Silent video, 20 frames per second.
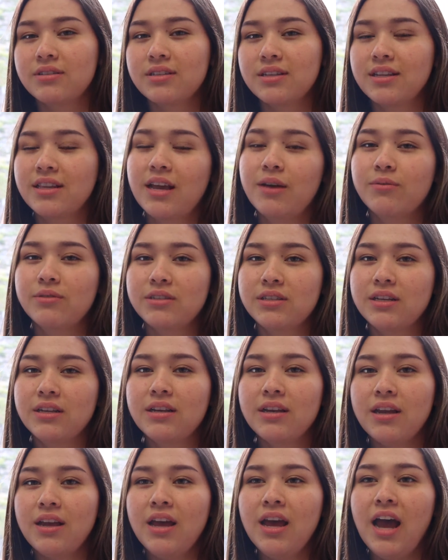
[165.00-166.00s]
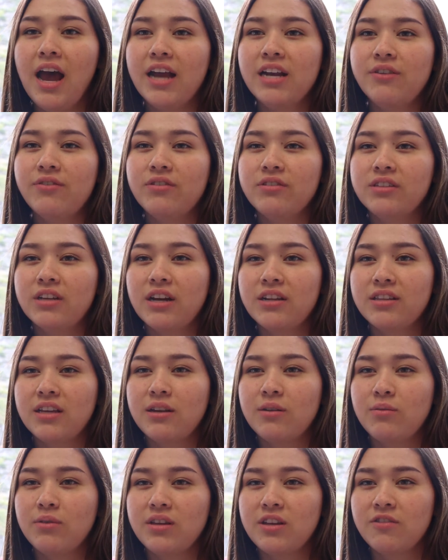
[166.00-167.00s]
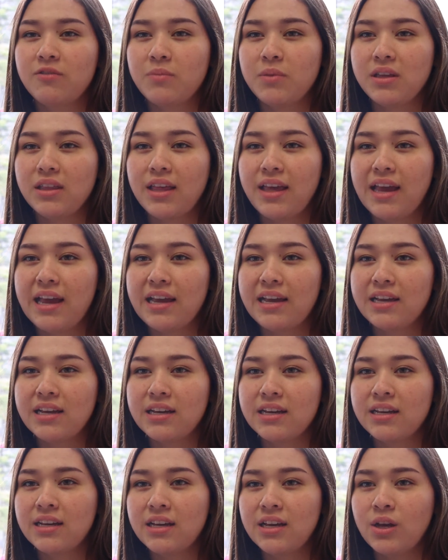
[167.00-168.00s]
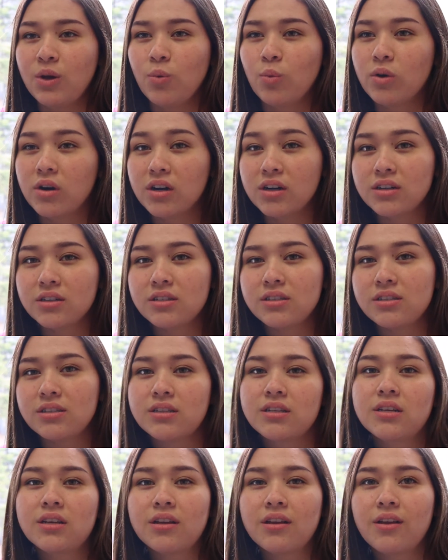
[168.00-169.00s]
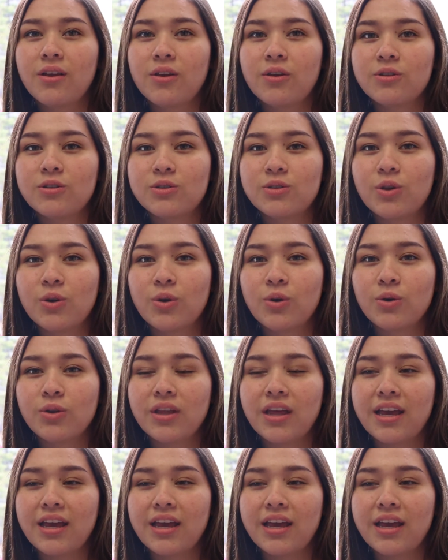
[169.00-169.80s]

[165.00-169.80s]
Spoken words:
and that was it. I never thought that it would give me like words. So